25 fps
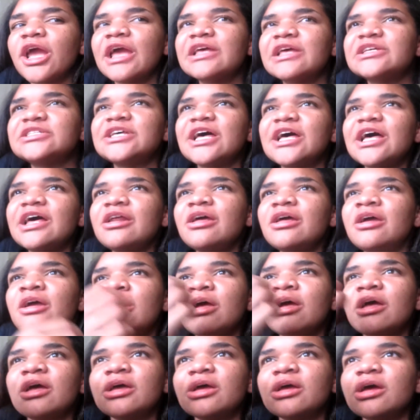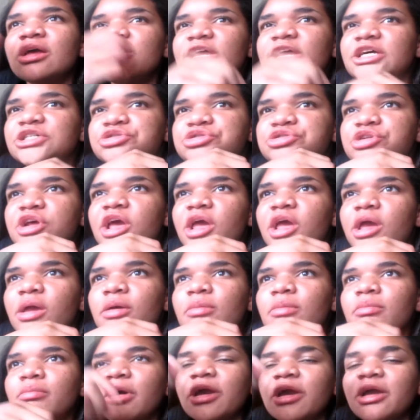I said yesterday
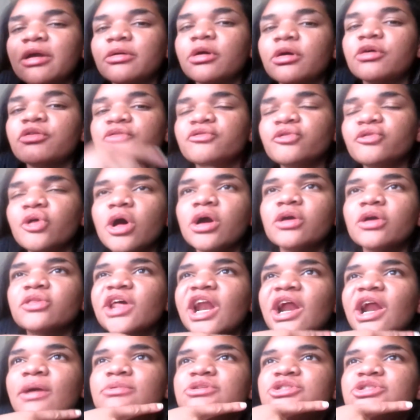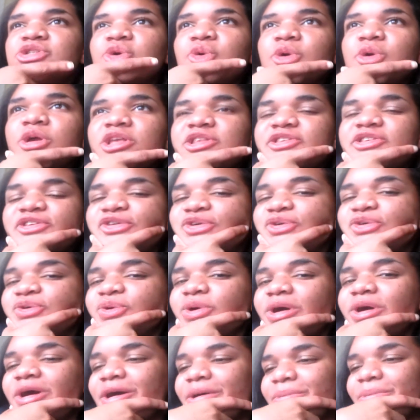in my other vlog that I was going to
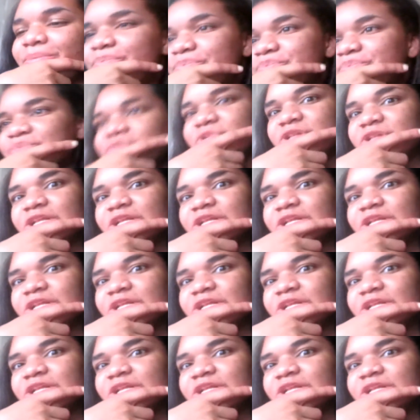um,